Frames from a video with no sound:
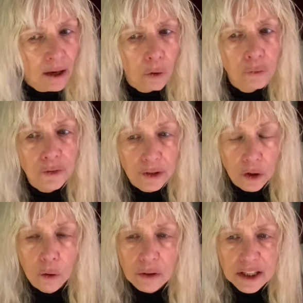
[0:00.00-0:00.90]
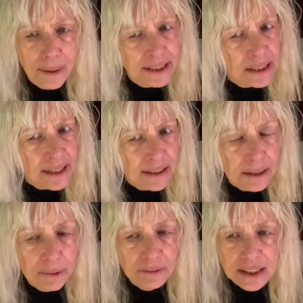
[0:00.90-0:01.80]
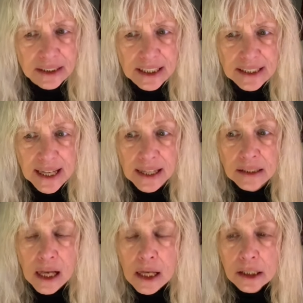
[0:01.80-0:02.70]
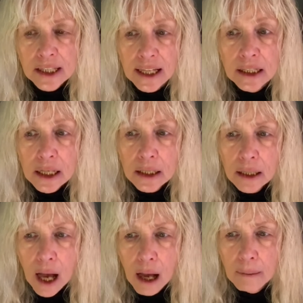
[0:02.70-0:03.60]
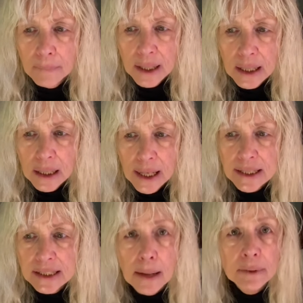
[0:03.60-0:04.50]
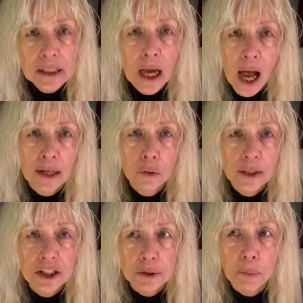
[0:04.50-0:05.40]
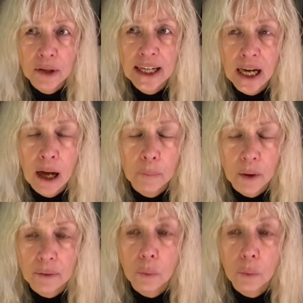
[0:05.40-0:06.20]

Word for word: over the course, but I just had somebody recently say, saying, um, his name is God, quit just pointing upward.